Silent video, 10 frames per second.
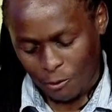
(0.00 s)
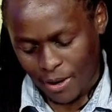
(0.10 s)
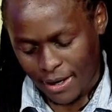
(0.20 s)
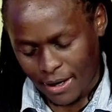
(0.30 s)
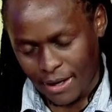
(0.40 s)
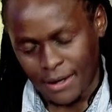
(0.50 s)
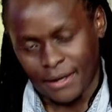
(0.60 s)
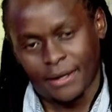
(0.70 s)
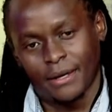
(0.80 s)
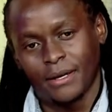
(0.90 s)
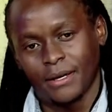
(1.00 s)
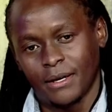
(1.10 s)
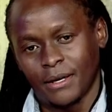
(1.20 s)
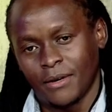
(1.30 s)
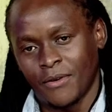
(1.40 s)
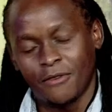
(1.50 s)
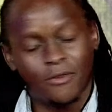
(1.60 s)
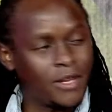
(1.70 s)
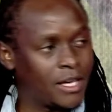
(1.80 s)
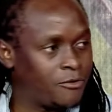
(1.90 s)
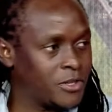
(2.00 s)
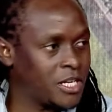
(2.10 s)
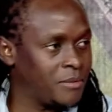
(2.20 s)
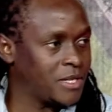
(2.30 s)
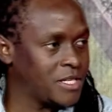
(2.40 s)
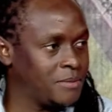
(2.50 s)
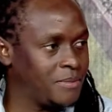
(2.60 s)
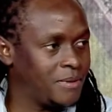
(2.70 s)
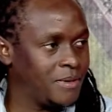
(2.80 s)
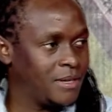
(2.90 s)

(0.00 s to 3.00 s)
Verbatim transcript: when I ran for the K four chairmanship,